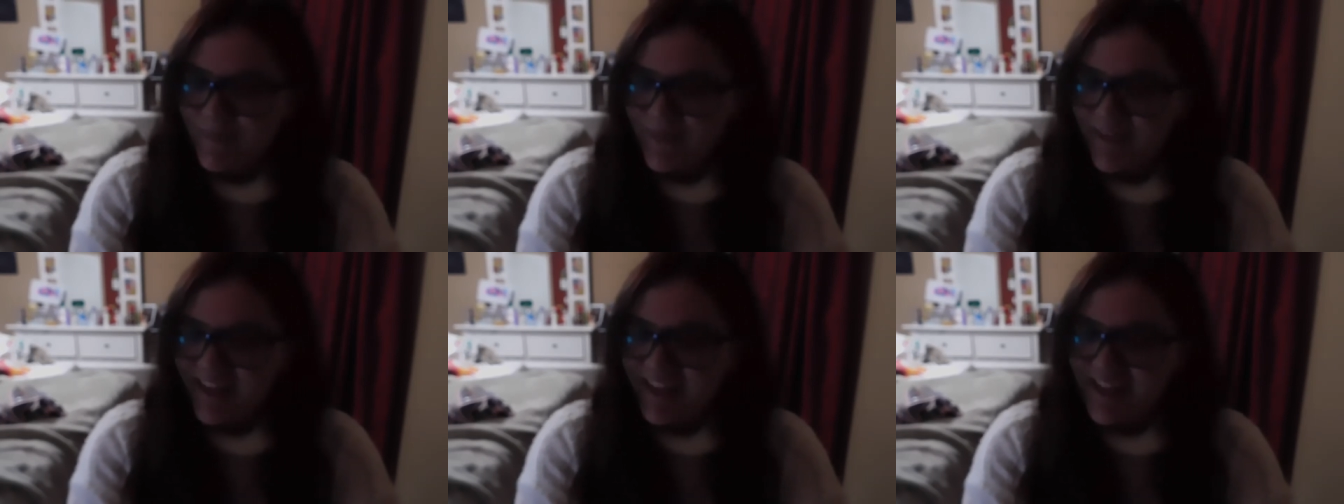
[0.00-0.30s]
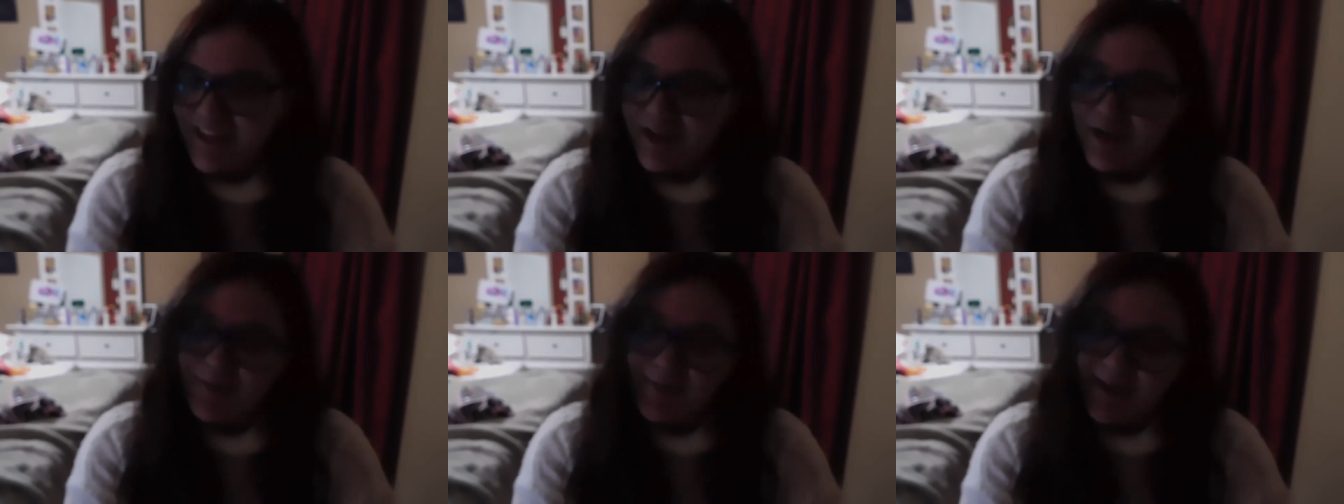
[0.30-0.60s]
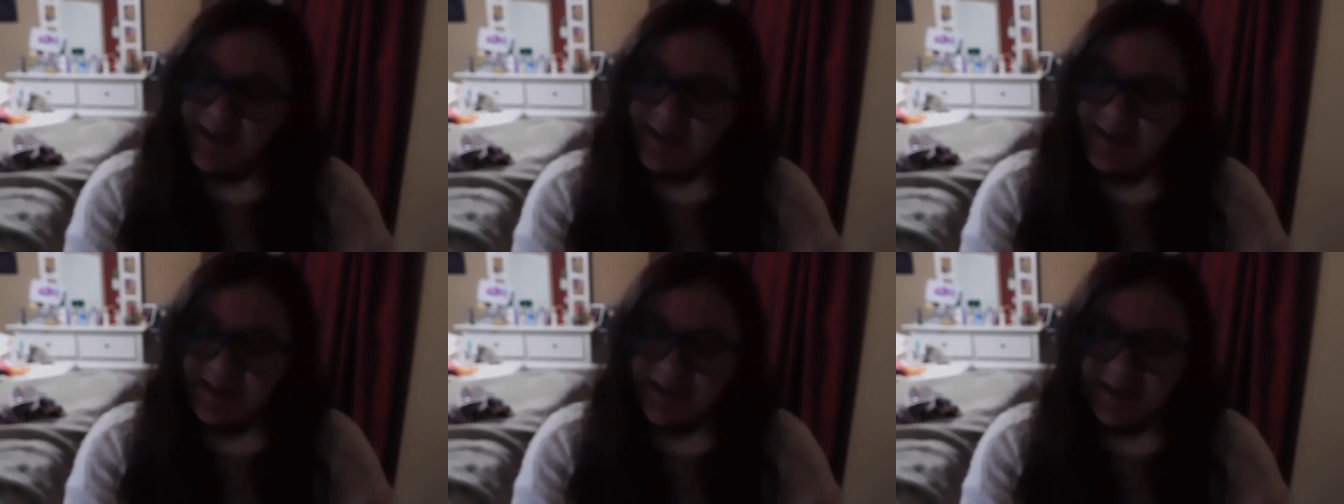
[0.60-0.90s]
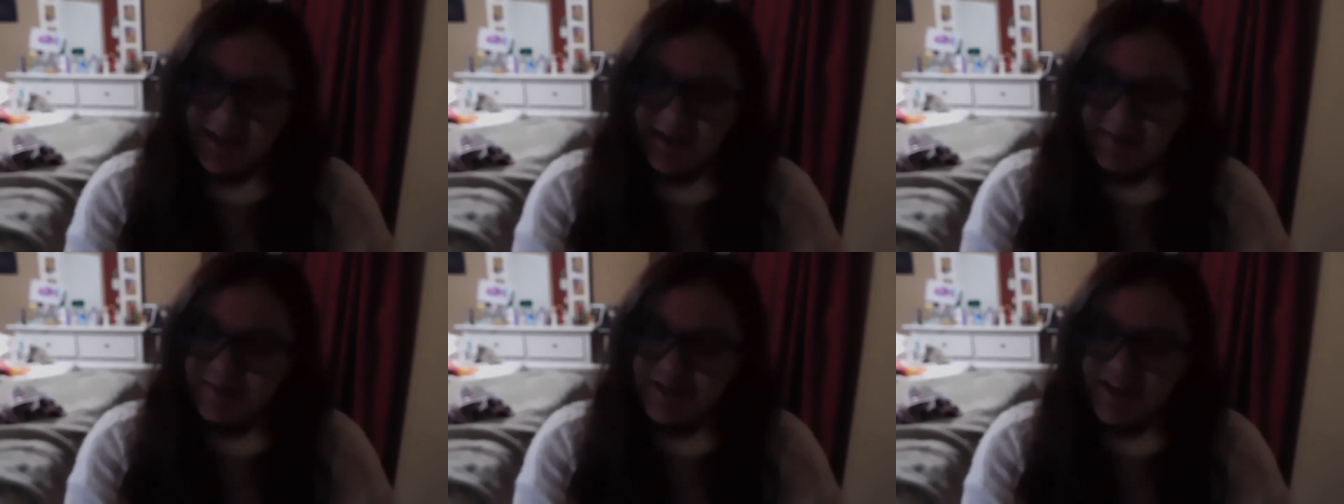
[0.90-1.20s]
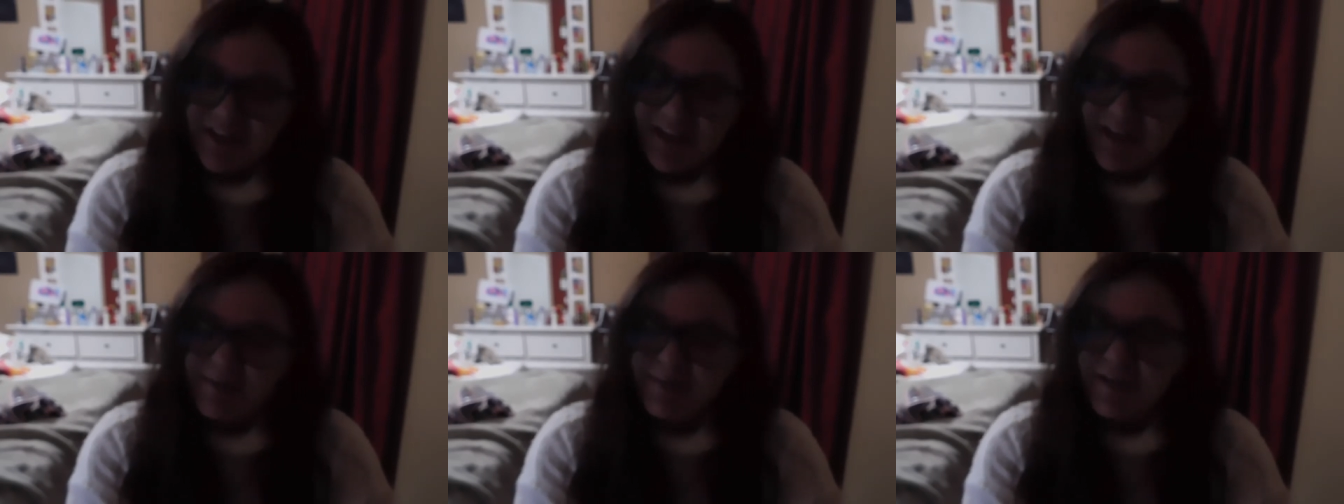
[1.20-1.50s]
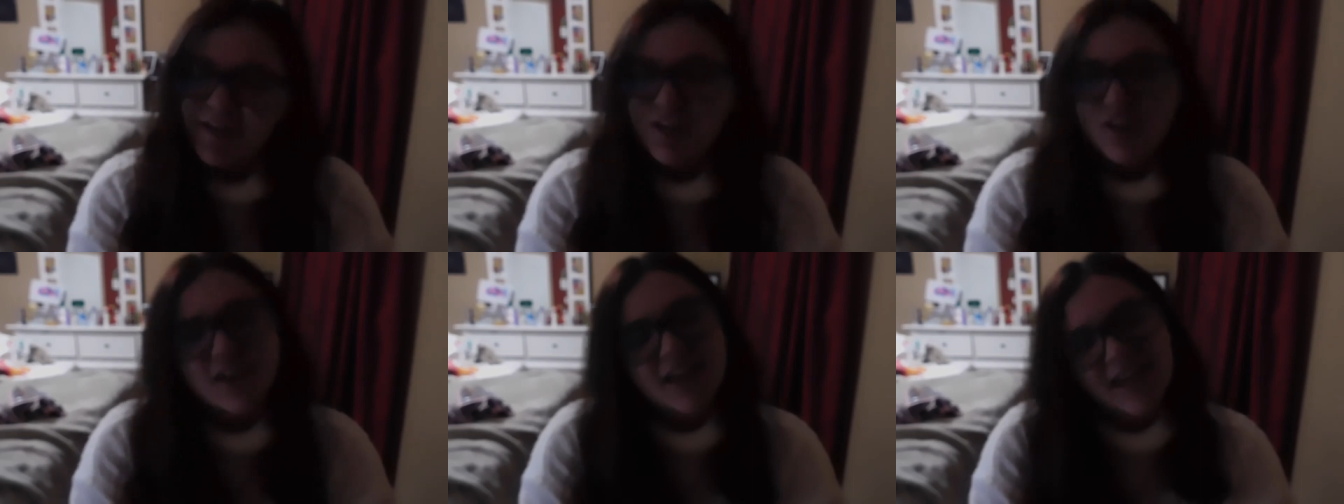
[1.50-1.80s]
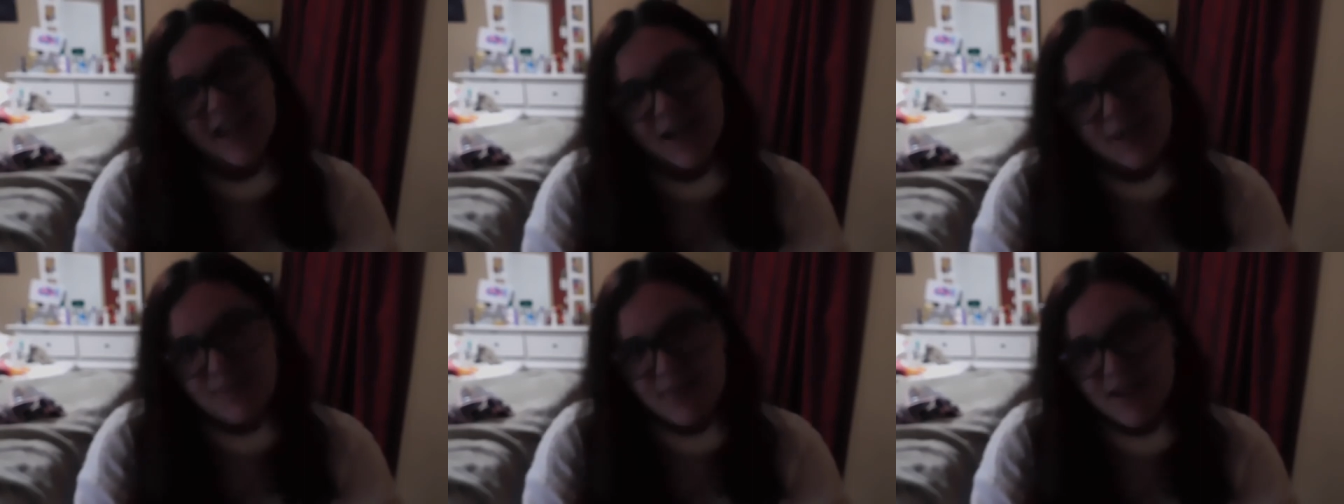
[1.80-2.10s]
So basically I'm just going to be looking
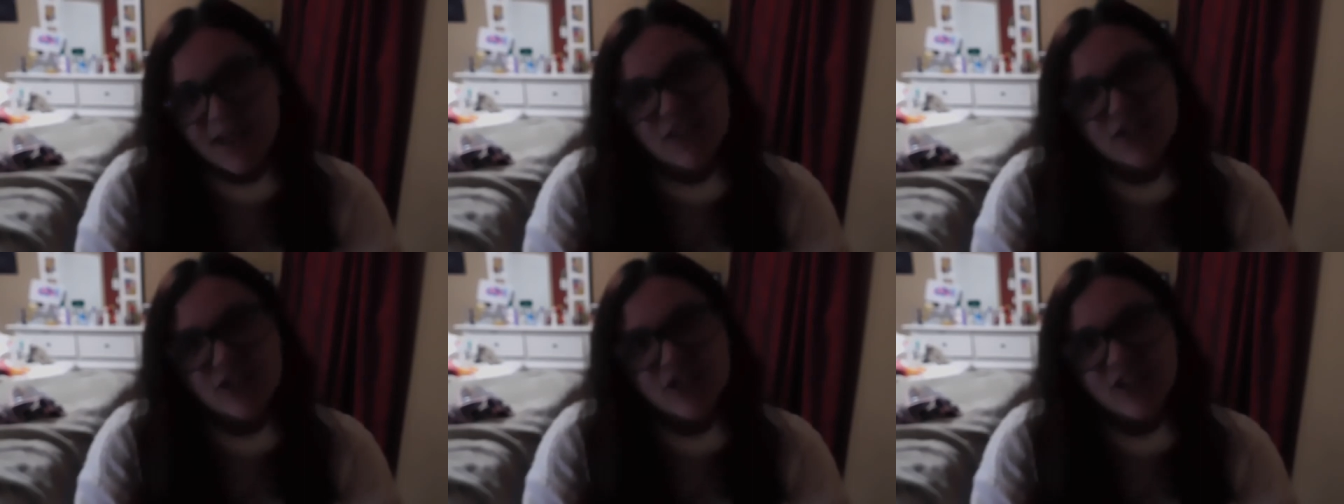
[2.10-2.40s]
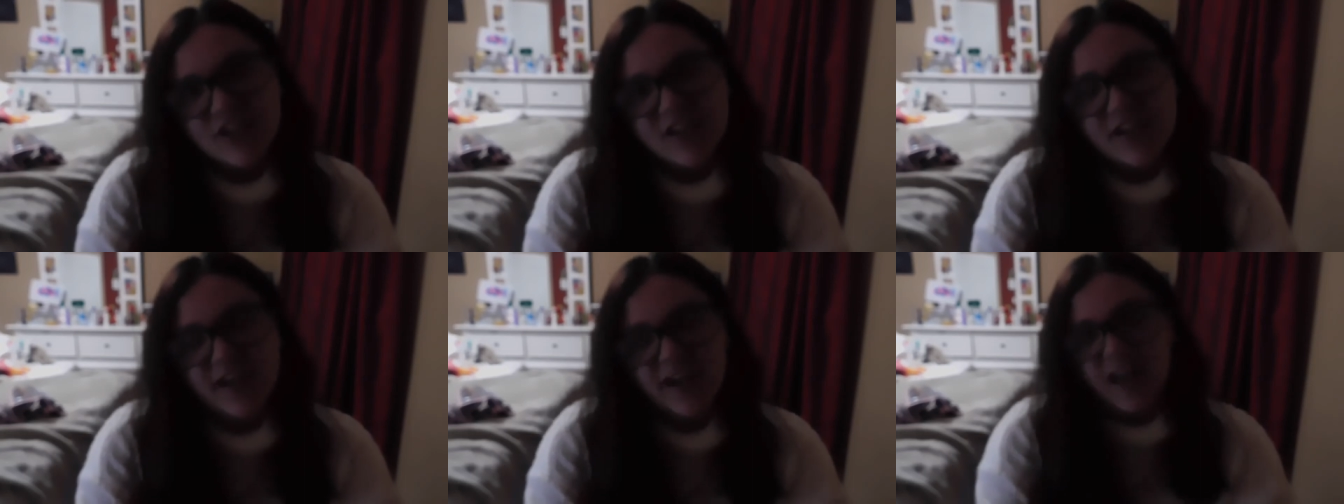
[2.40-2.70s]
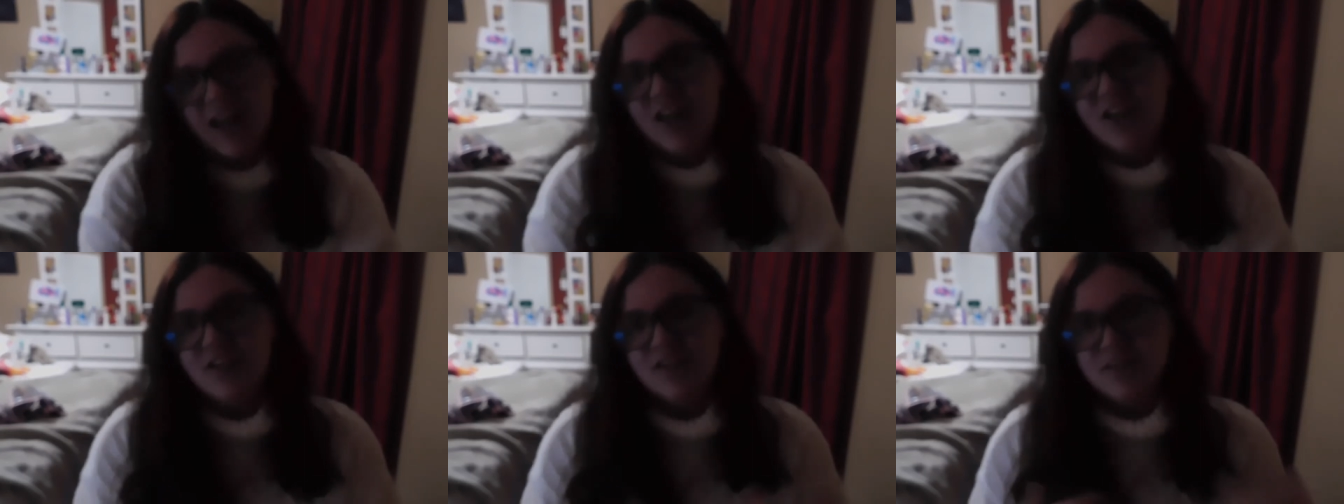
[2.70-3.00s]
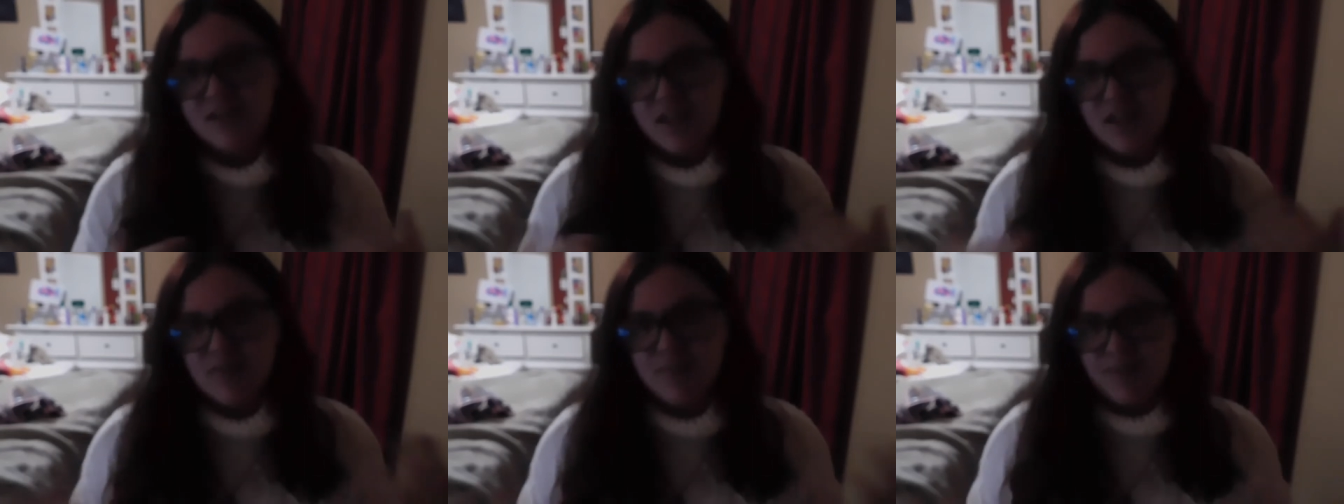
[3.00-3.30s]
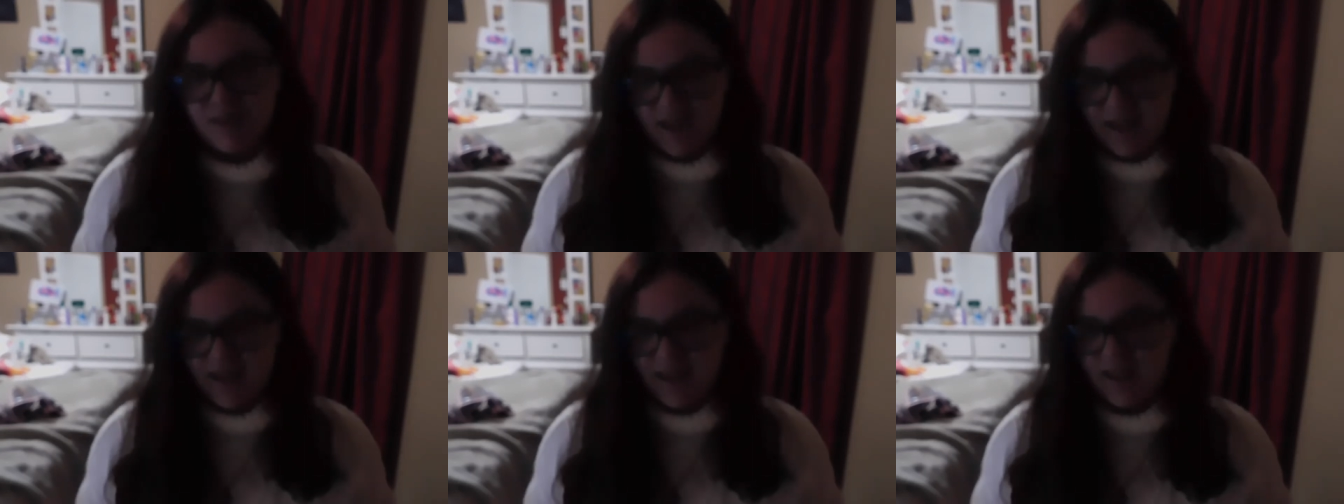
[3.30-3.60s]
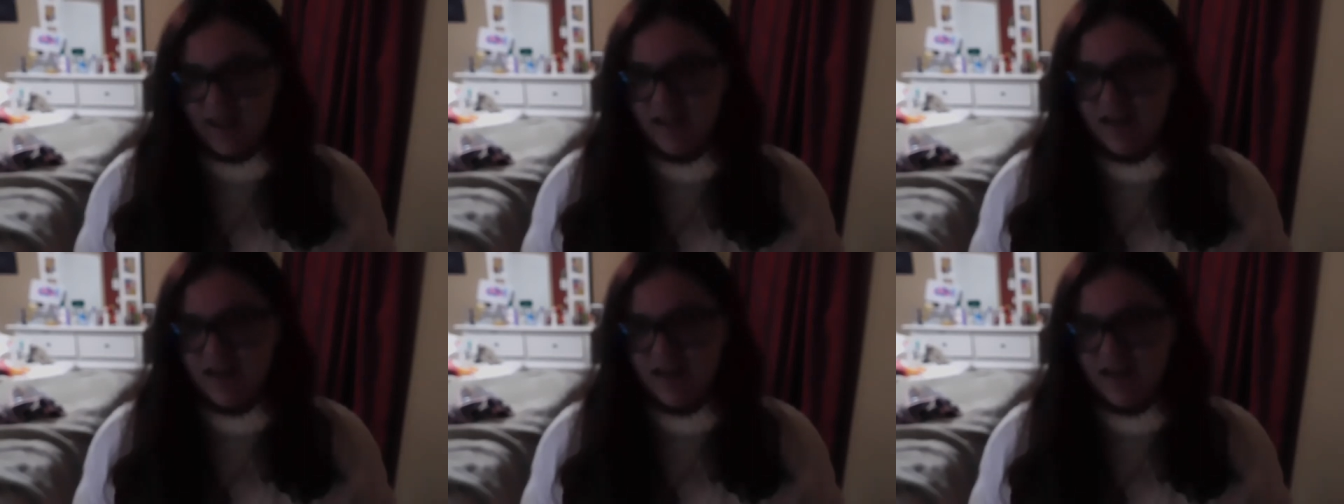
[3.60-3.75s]
at a picture and I'll display it